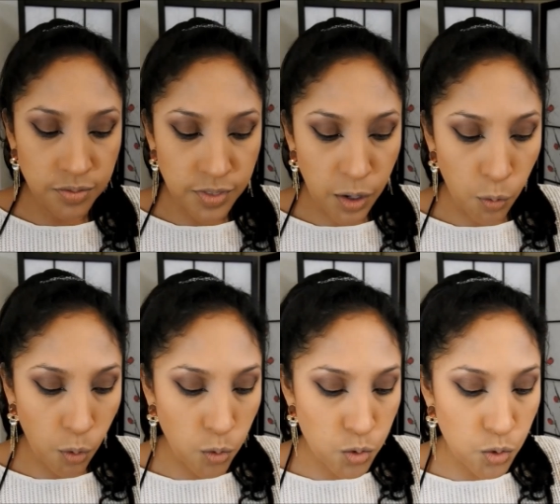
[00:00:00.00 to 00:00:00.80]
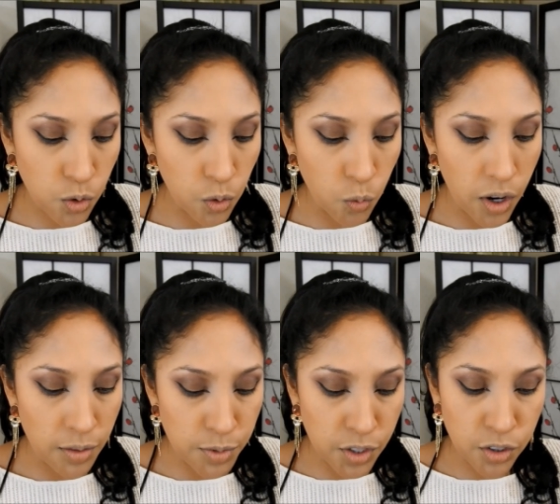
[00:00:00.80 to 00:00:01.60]
the rose gold
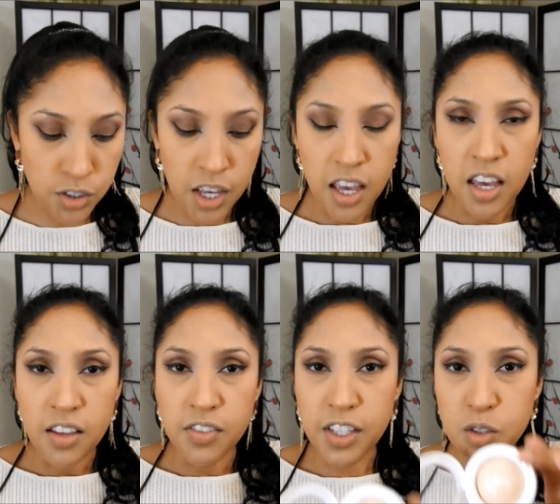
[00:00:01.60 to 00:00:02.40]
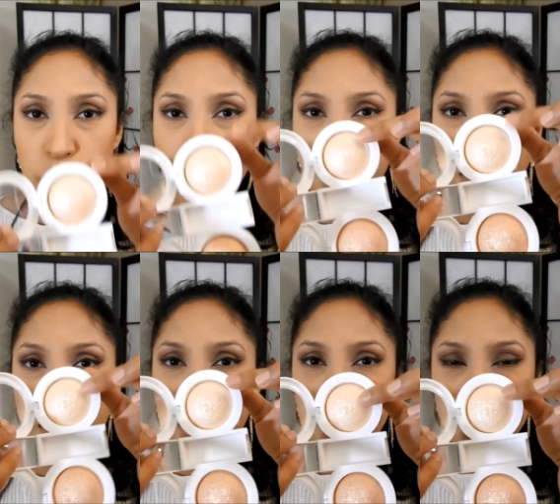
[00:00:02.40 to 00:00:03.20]
one, because this one
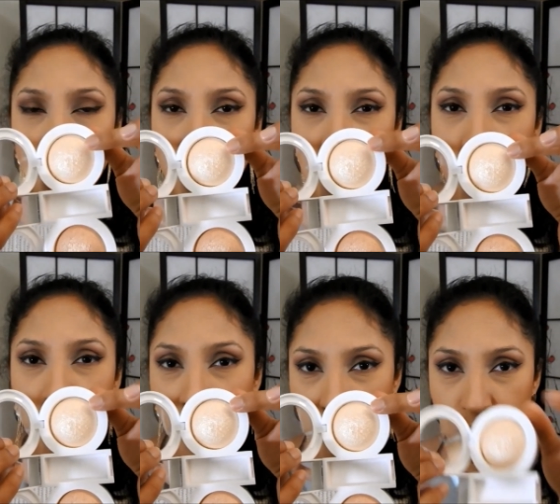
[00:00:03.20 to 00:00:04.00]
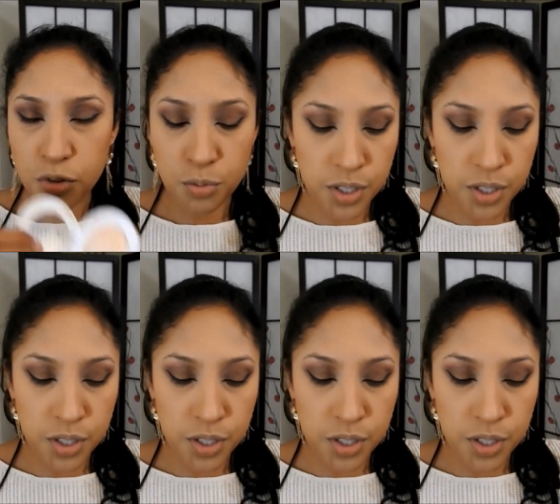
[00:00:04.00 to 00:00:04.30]
right here is way too light for